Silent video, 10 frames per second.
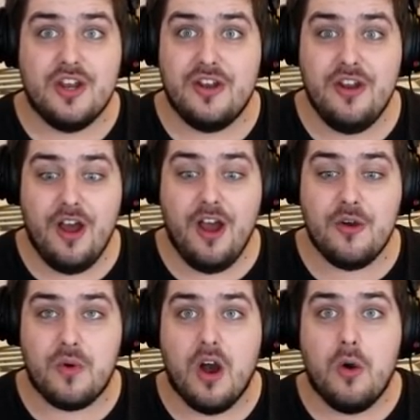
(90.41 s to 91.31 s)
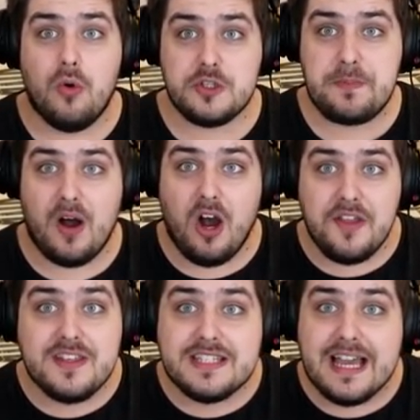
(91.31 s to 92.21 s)
No, what's
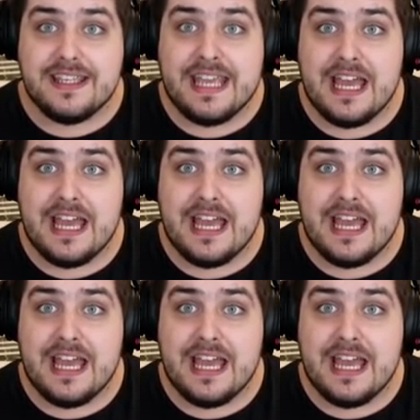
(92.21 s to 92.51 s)
behind the tank